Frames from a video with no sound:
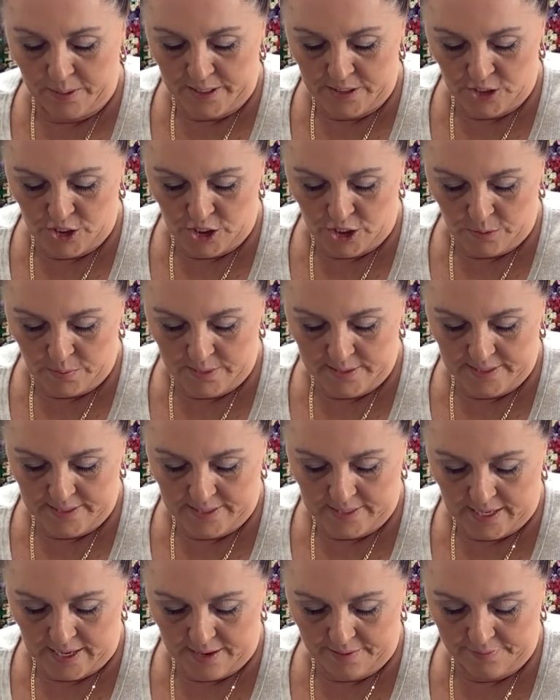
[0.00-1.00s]
at showing
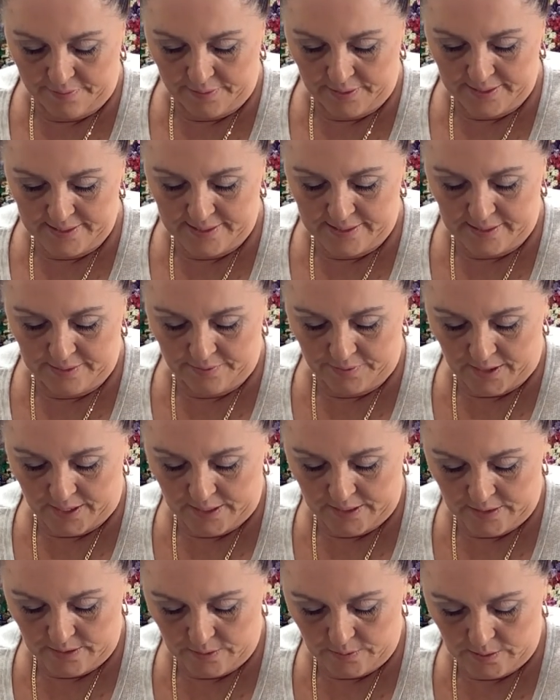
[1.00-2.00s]
stuff. Let's see if I
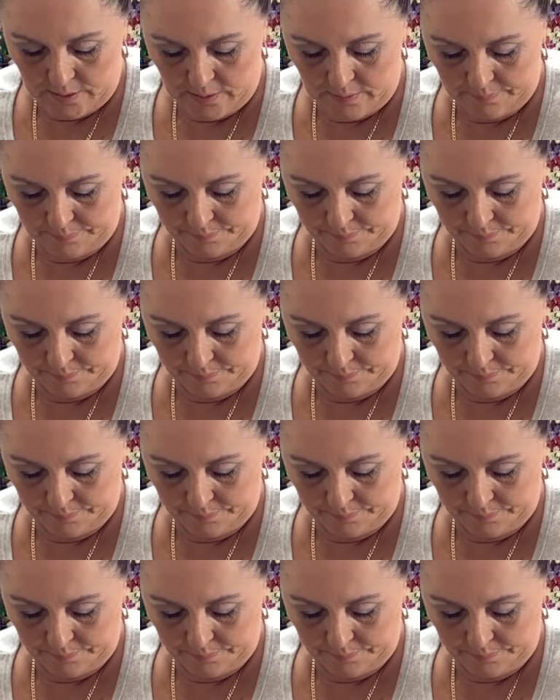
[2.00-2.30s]
can do it.